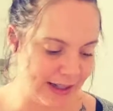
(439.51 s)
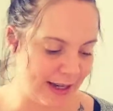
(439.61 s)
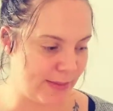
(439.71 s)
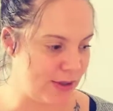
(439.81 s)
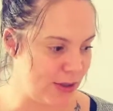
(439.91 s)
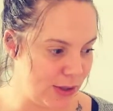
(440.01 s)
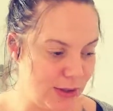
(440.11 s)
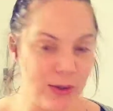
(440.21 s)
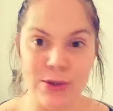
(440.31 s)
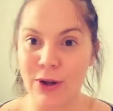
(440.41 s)
Number
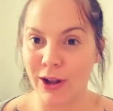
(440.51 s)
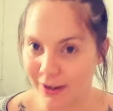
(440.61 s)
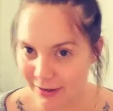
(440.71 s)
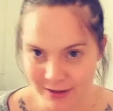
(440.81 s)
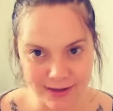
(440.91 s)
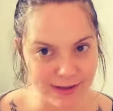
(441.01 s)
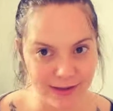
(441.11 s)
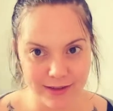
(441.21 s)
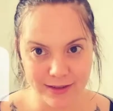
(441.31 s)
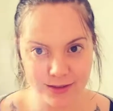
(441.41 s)
two, do not
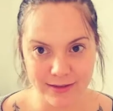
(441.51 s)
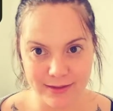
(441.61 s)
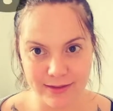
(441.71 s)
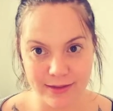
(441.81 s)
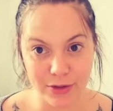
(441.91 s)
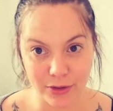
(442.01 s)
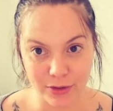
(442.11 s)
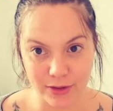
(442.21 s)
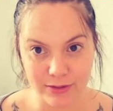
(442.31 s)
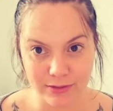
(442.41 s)

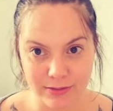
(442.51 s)
Google.